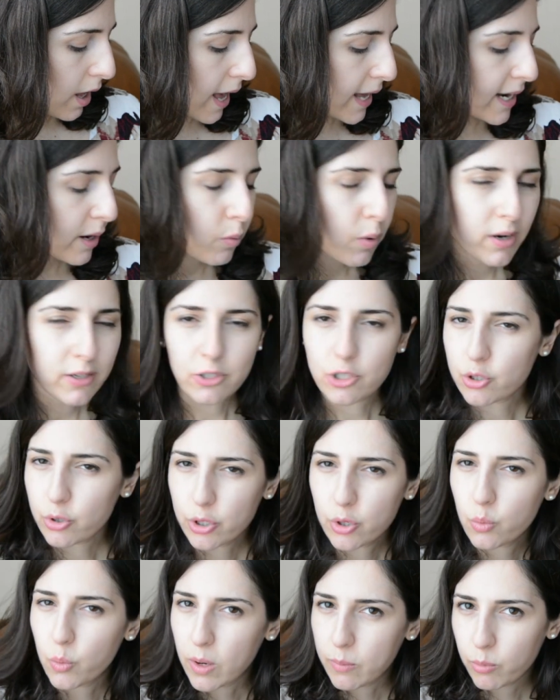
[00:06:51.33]
And I want to show
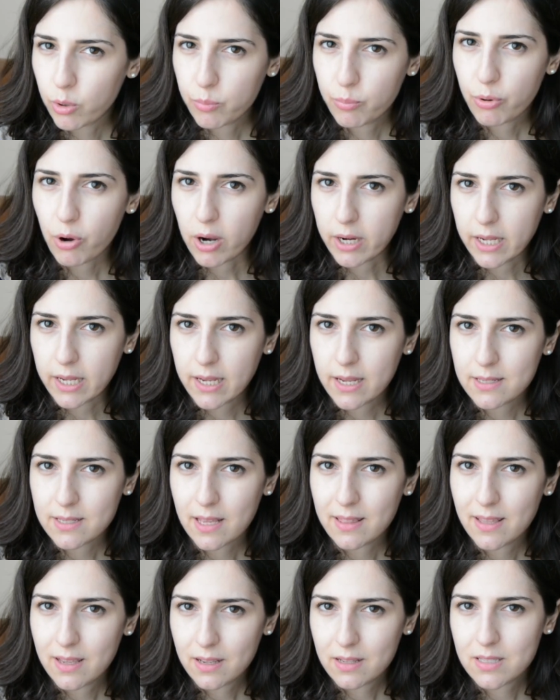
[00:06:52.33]
you one more product because
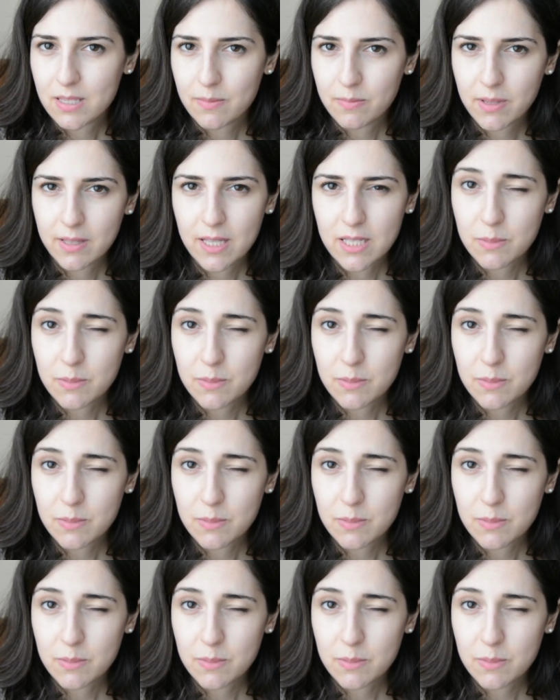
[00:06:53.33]
I think it's something